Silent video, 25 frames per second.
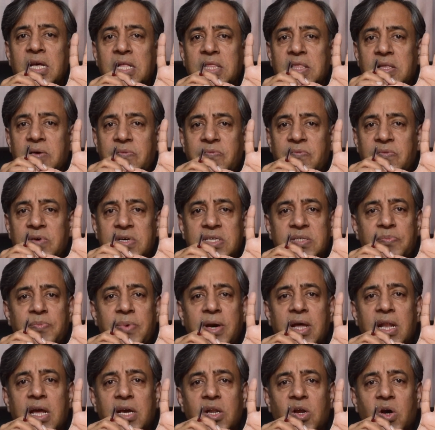The first
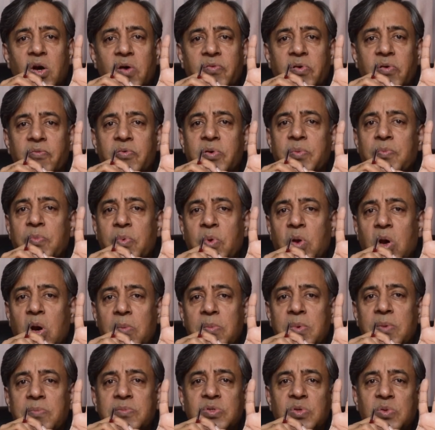paragraph of a
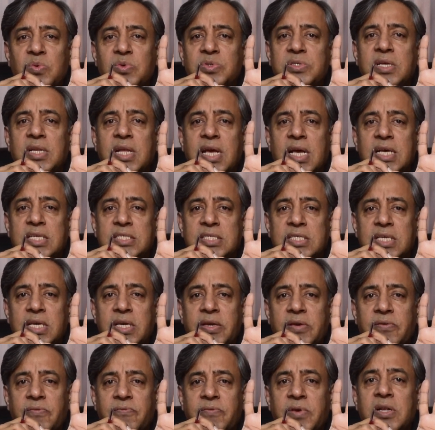problem solution
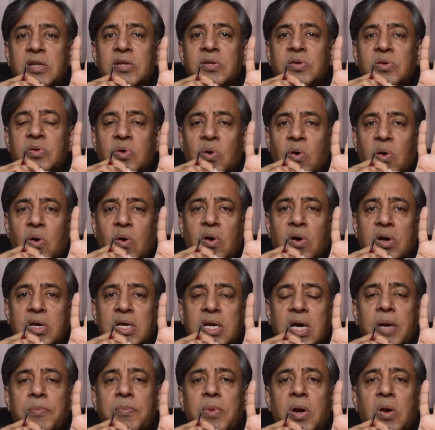essay will
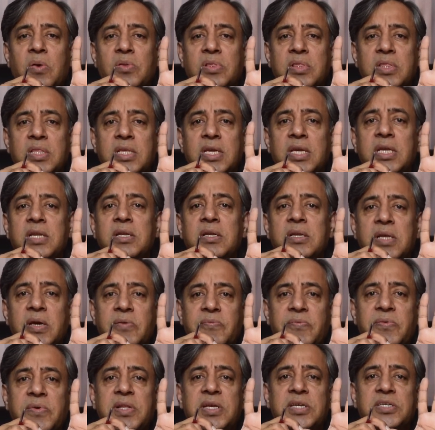talk about the
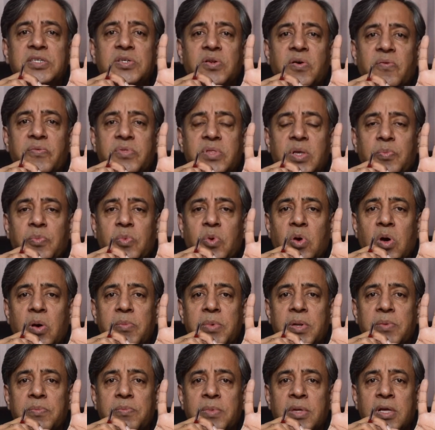definition of the
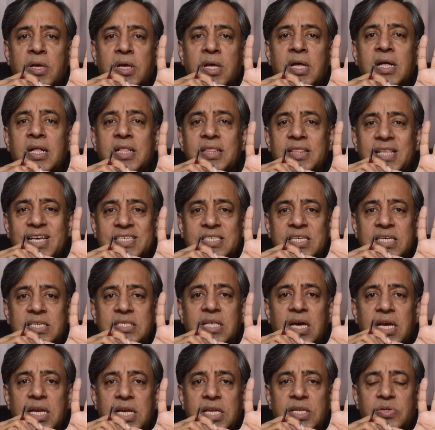problem. This is
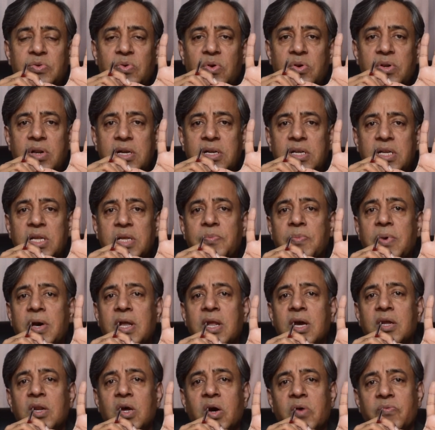the introductory
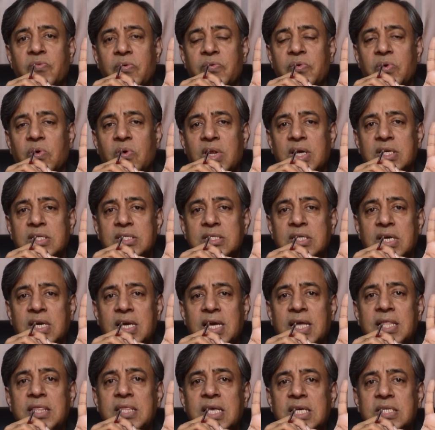paragraph of your
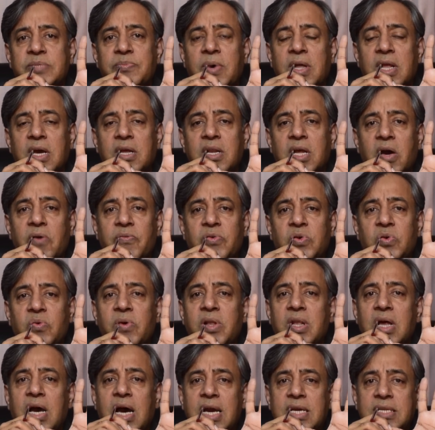essay. In this paragraph, you
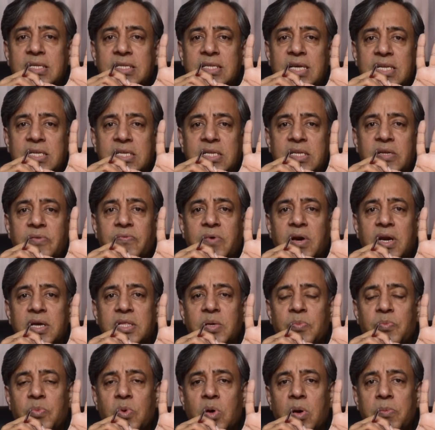will identify
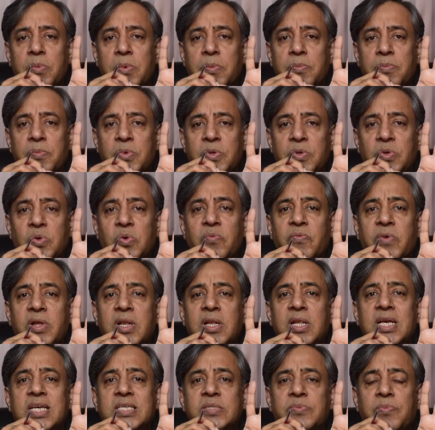the problem. You
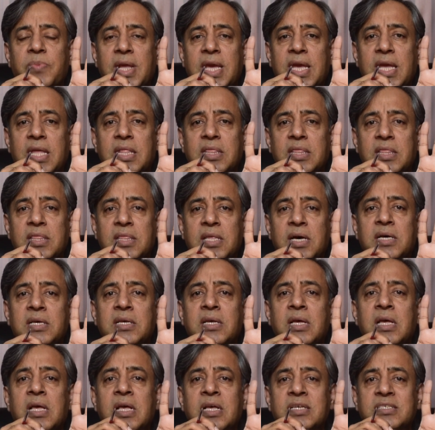will explain
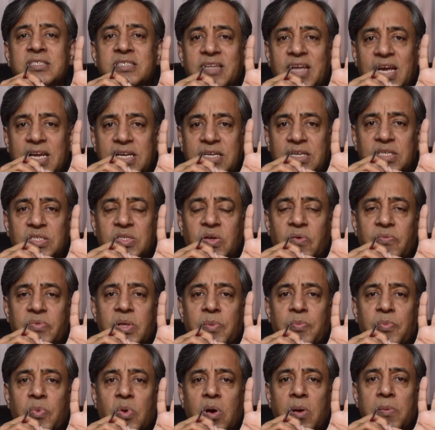the status of
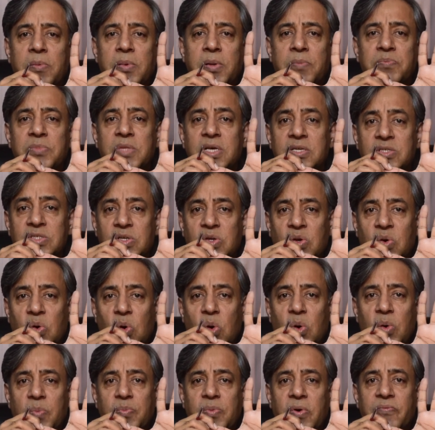the problem, the
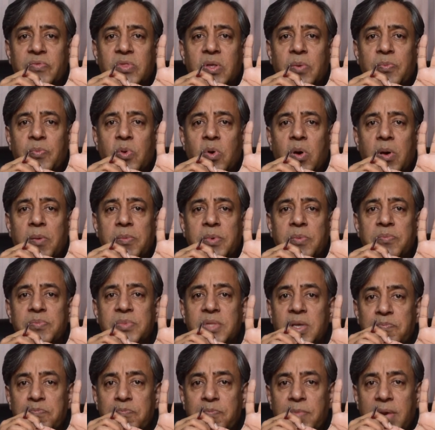scope of the problem,
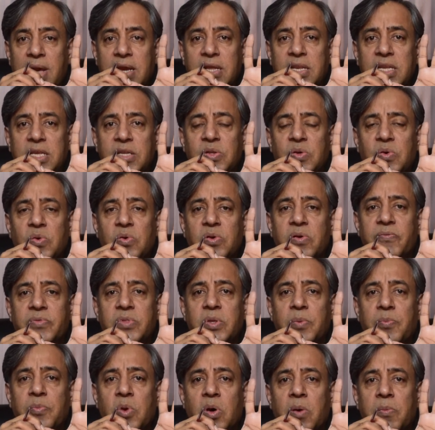the magnitude of
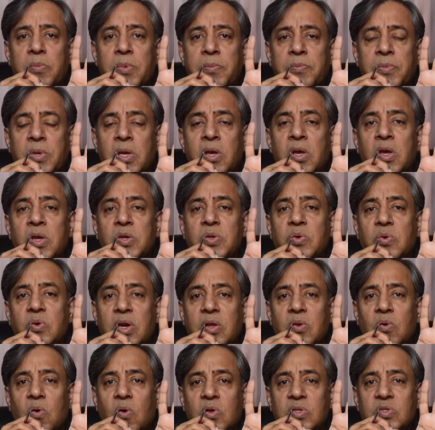the problem. You
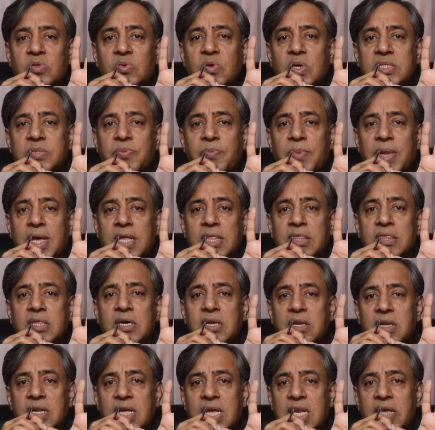can also explain
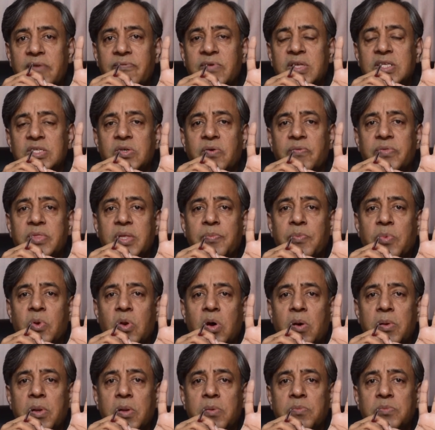the relevance of the
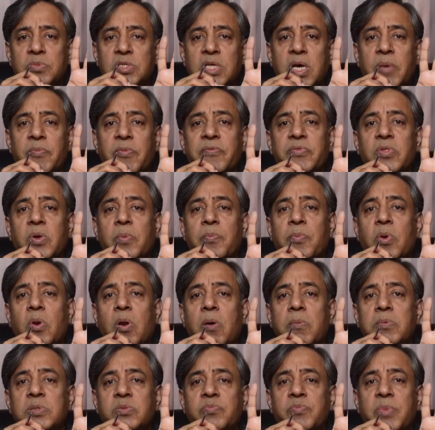problem. Some of the
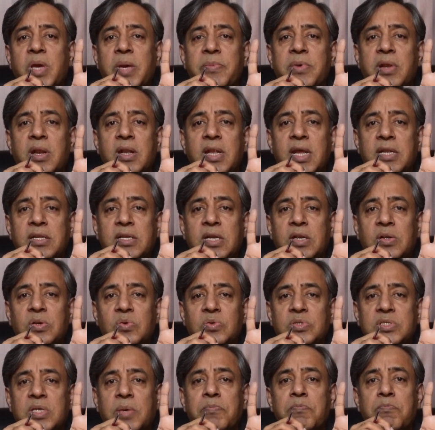problems may be related
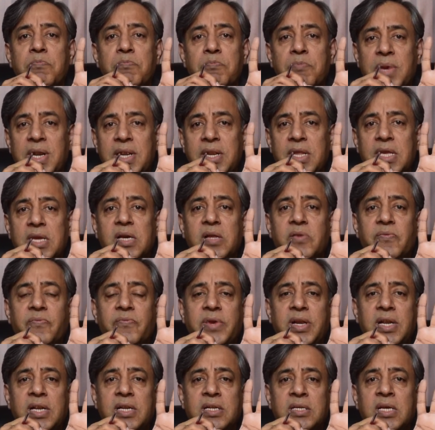to some medical
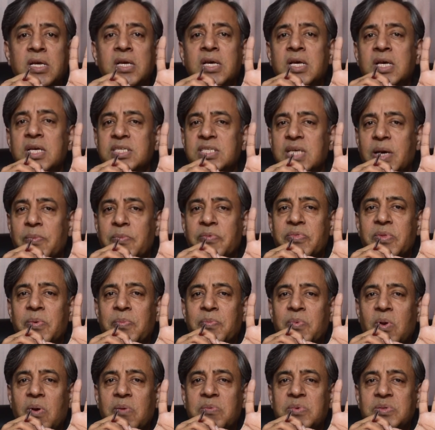field. Some of the
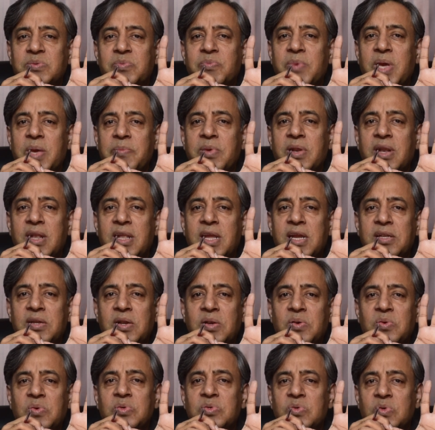problems may be
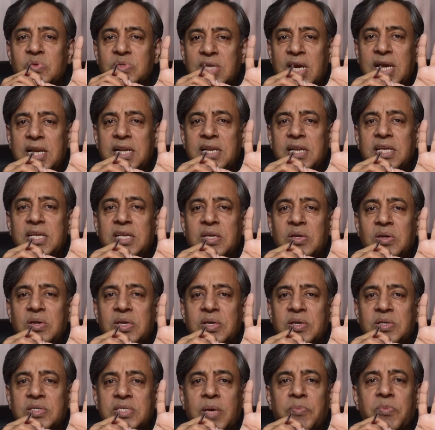related to society.
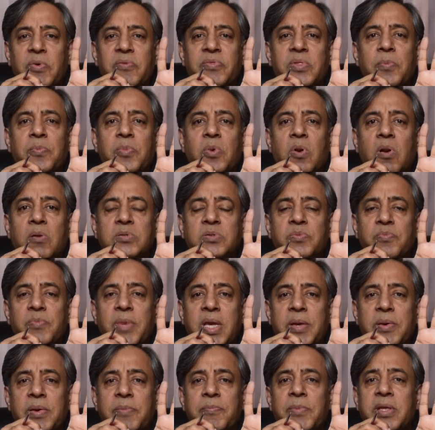Some of the problems
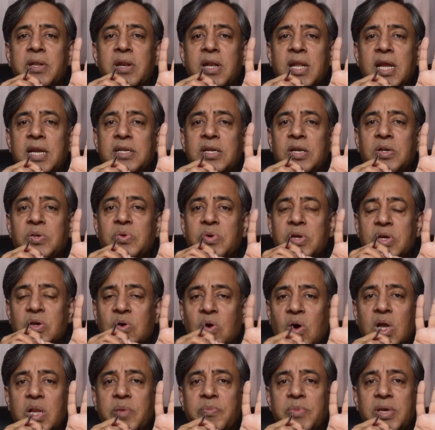may be related to
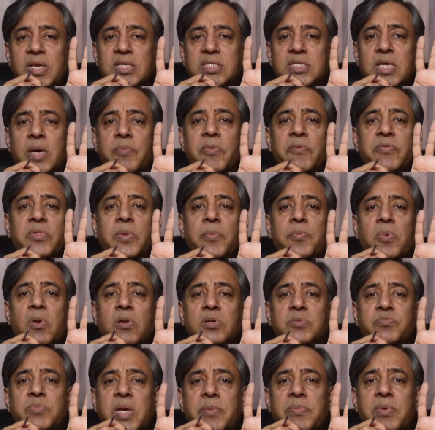economy. Some of the
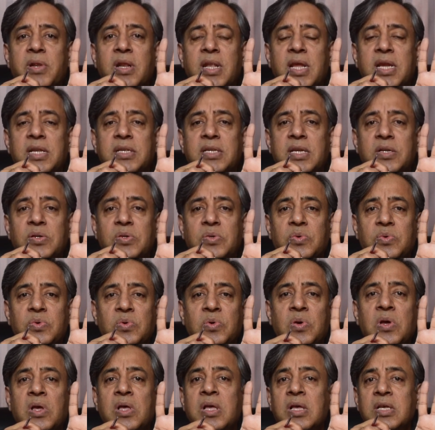problems may be related
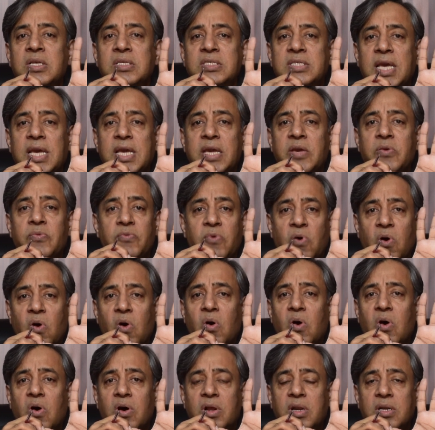to, say,
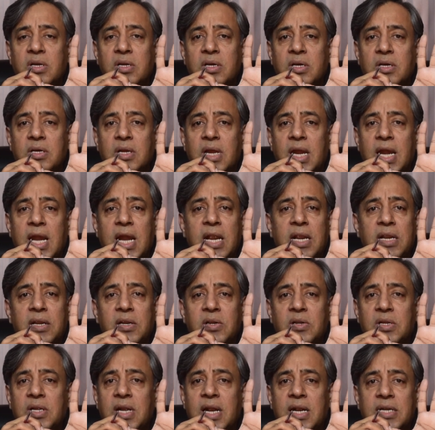war,
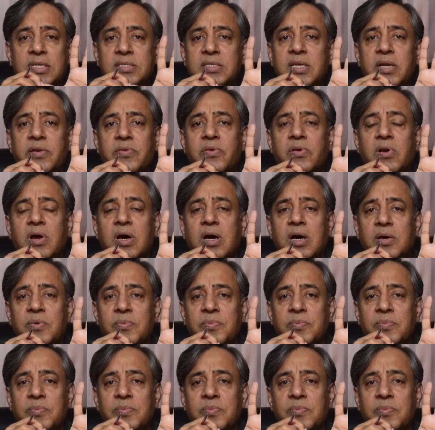and etc.